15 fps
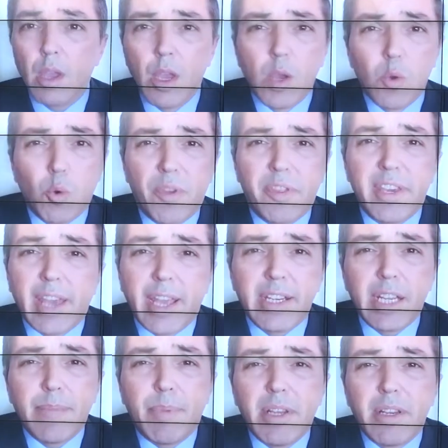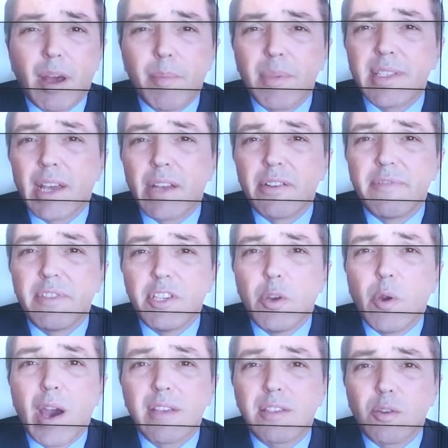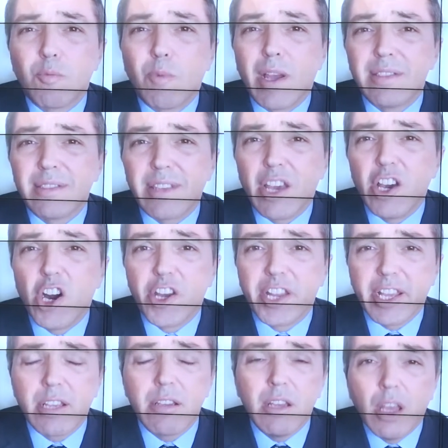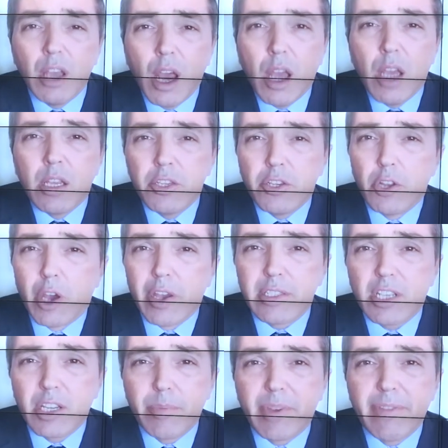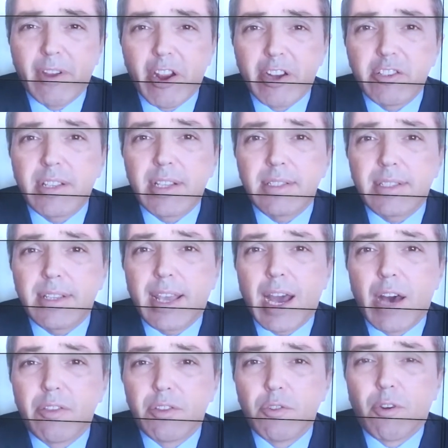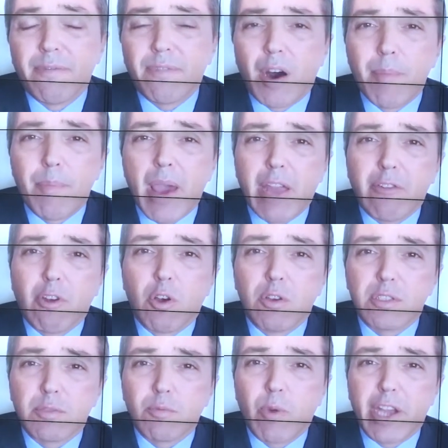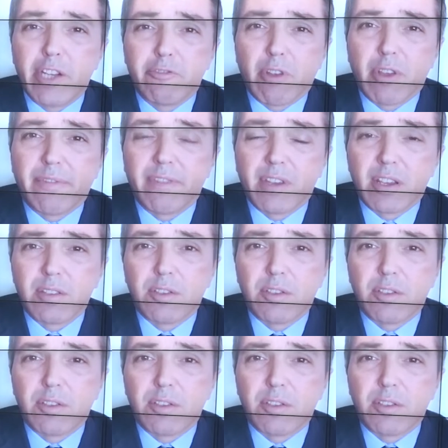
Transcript: With the ADP numbers out of the US on Wednesday hurting, you know, it's going to be very interesting to see how the non-farm payrolls and wage growth figures